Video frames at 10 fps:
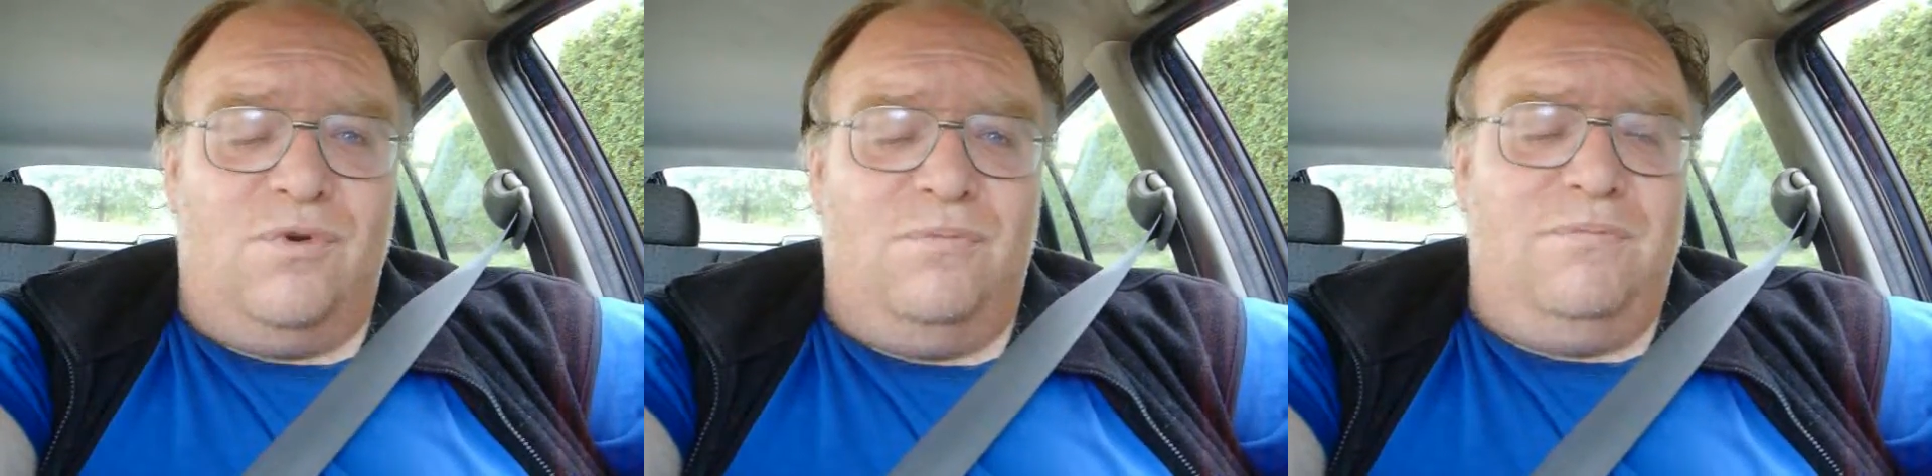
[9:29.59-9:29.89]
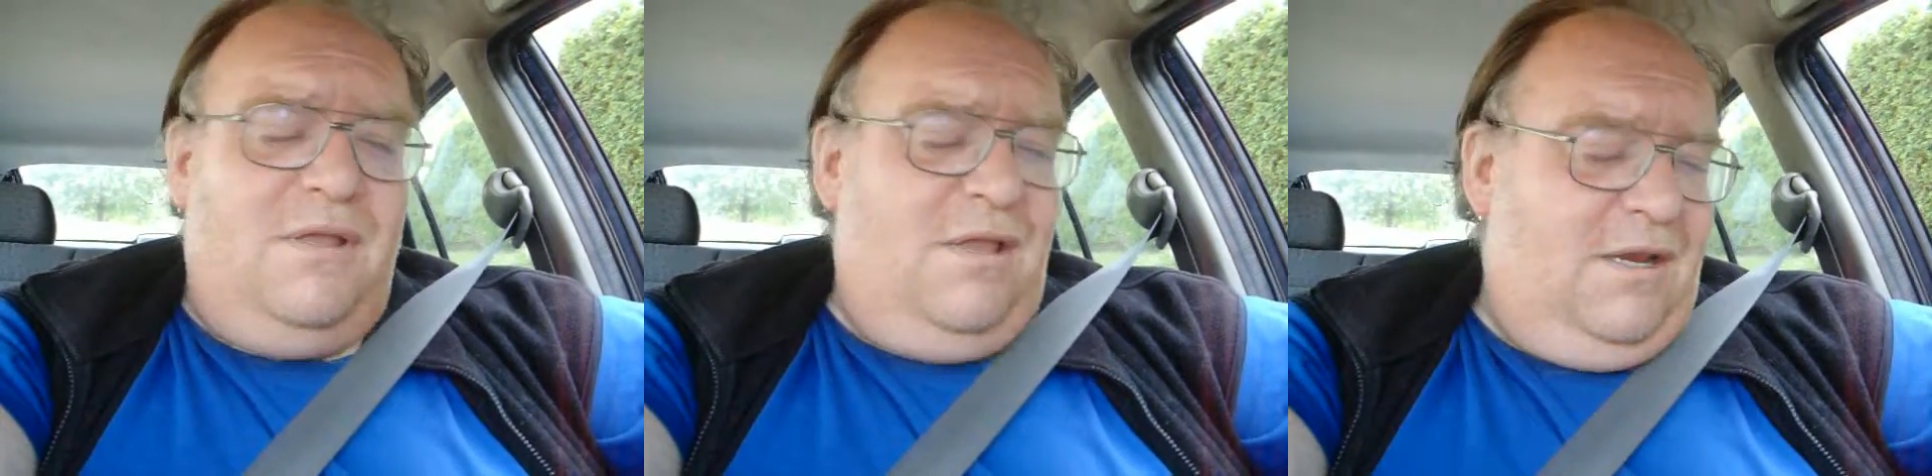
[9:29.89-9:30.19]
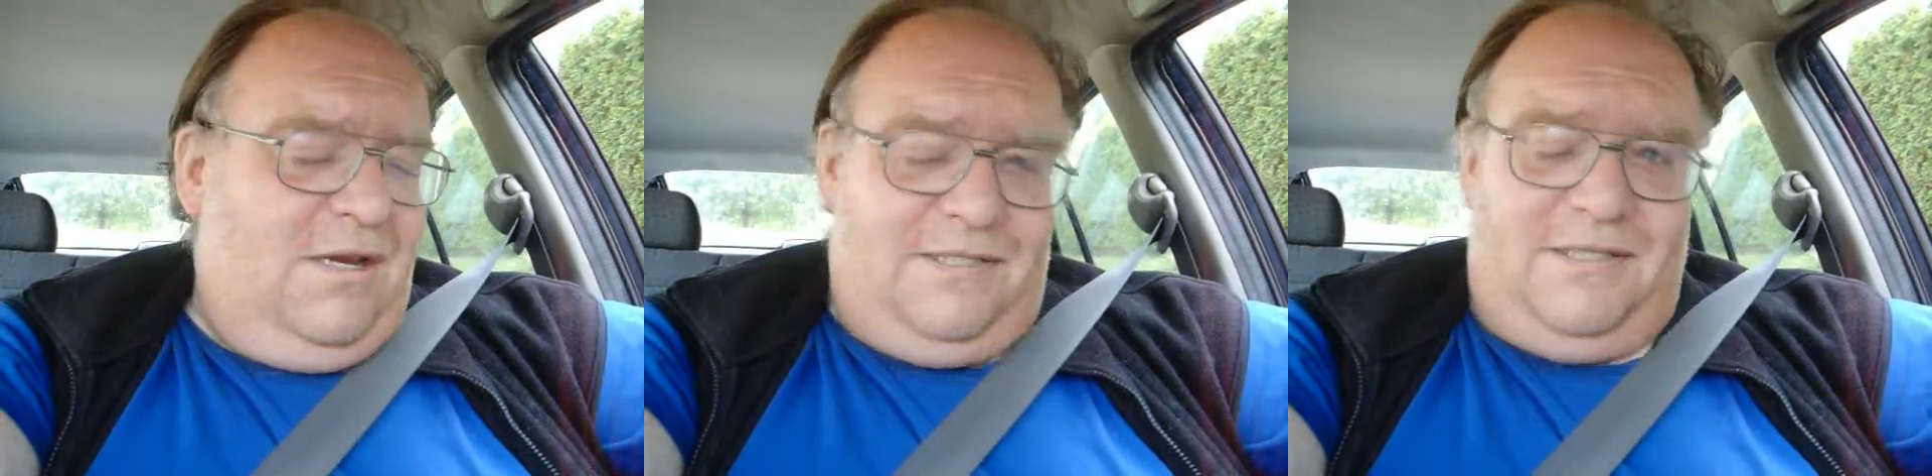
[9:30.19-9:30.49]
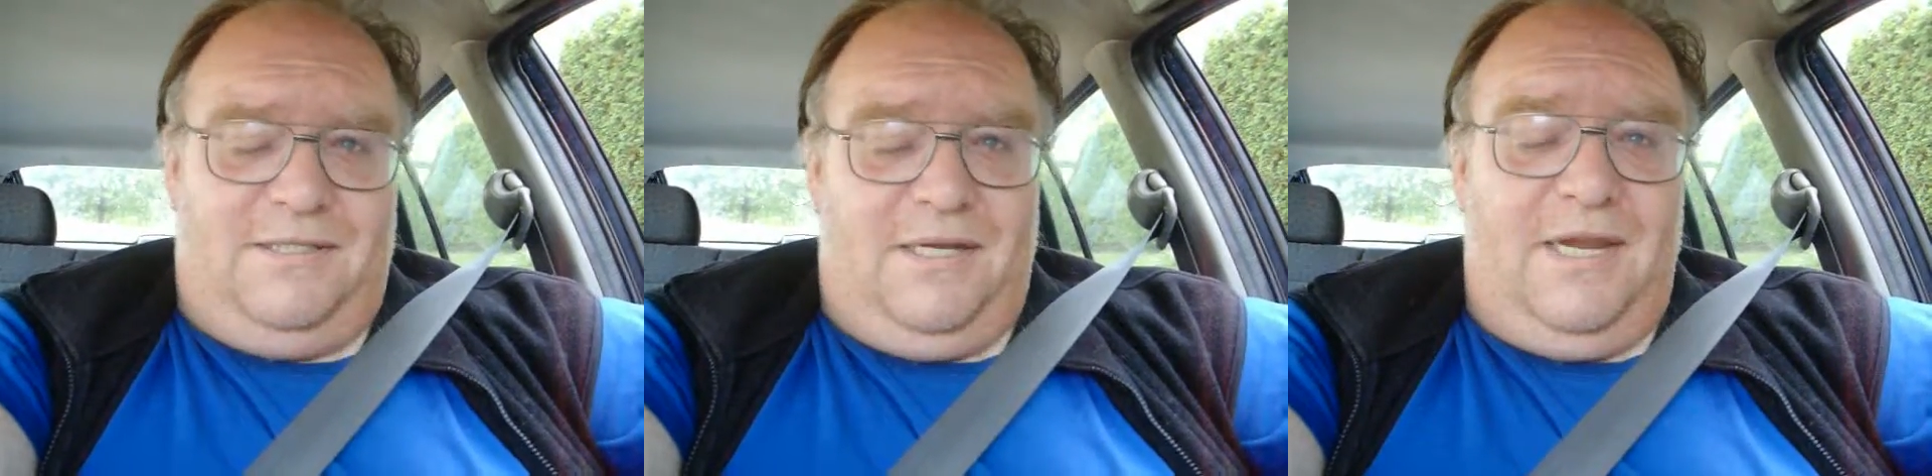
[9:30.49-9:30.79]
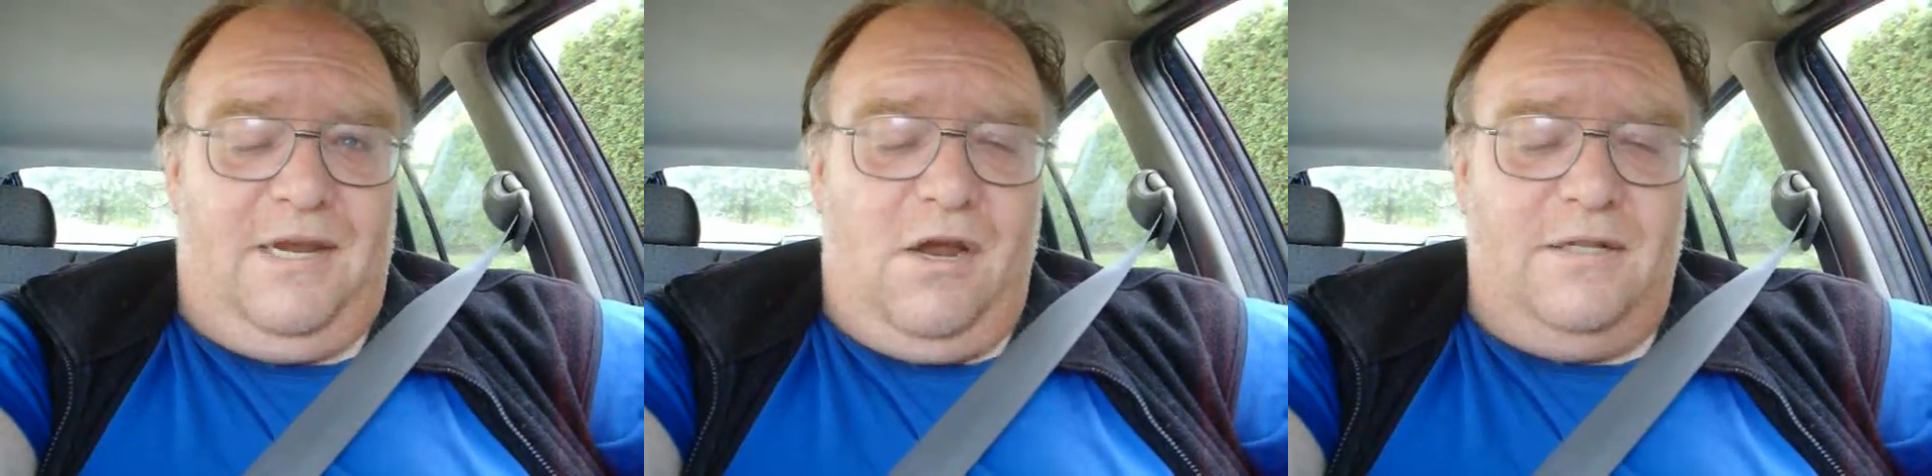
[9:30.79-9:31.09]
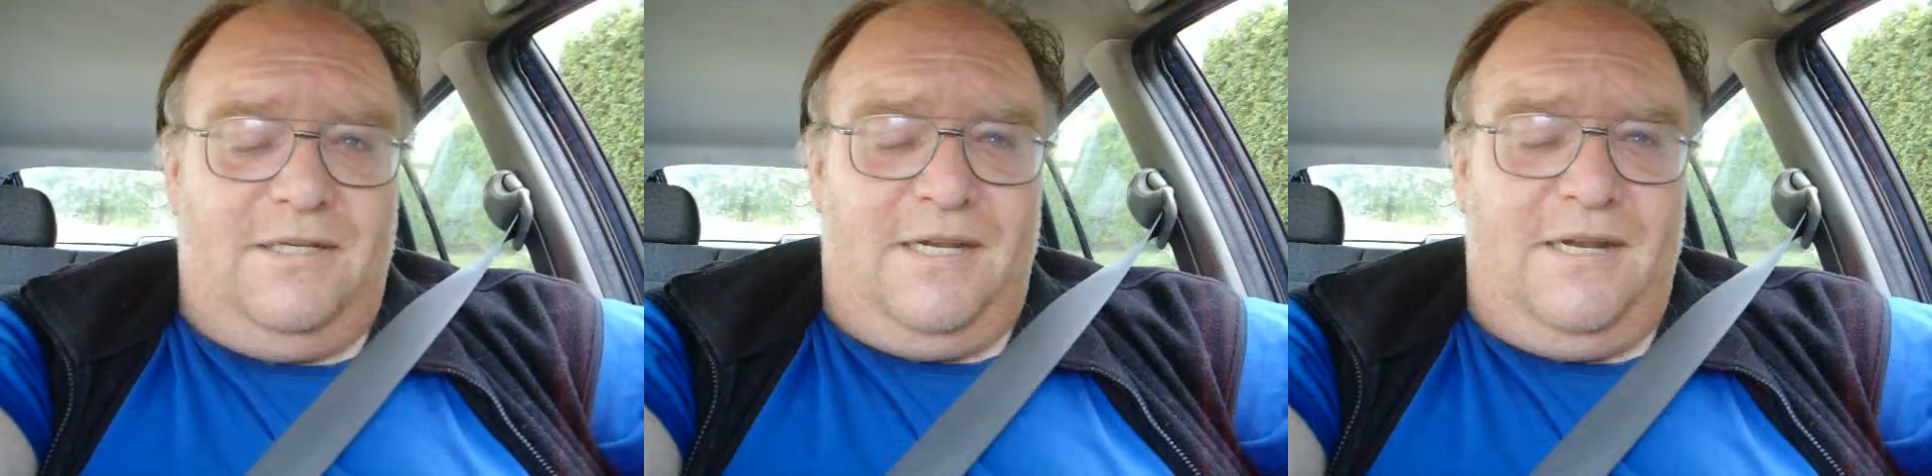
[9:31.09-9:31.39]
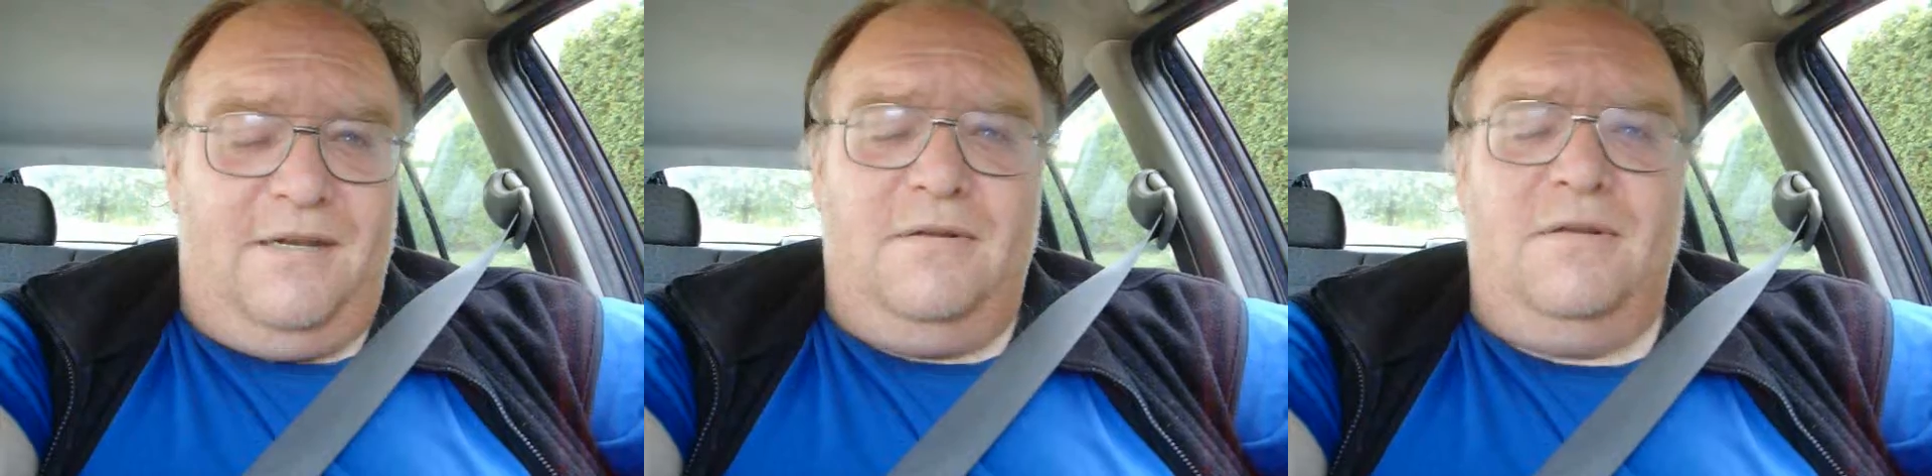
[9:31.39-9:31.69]
room because it's stinking hot
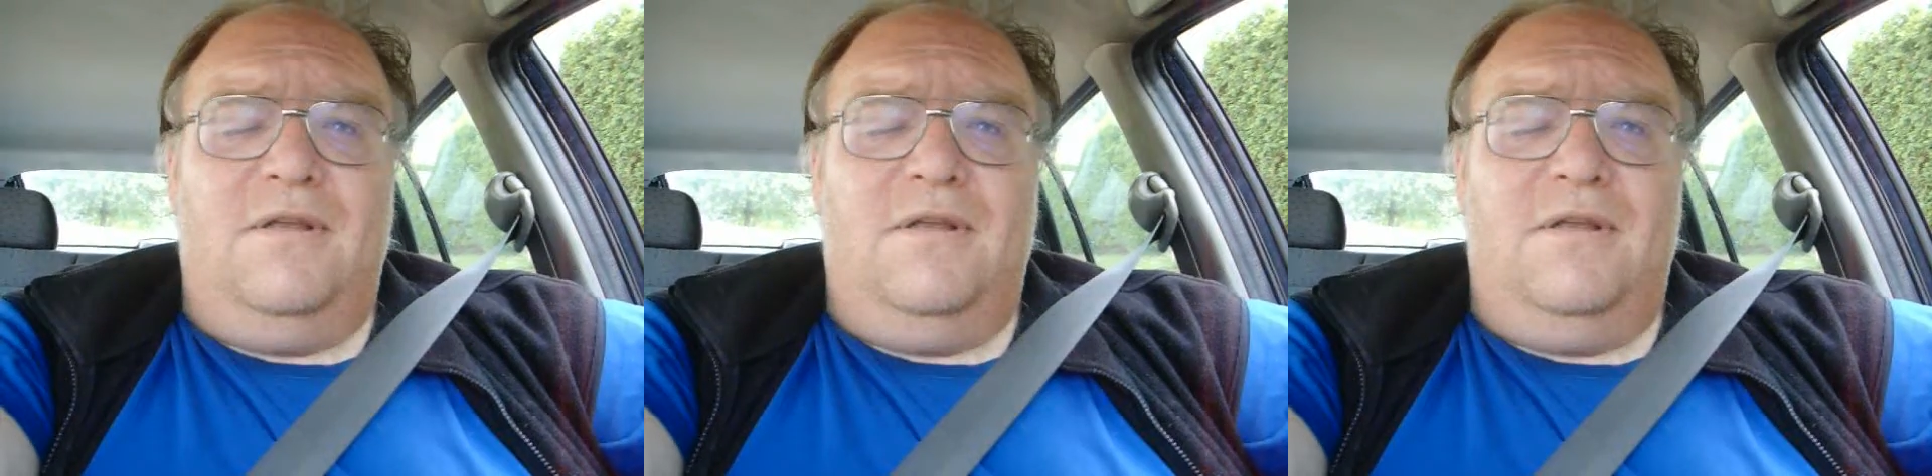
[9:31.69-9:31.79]
today,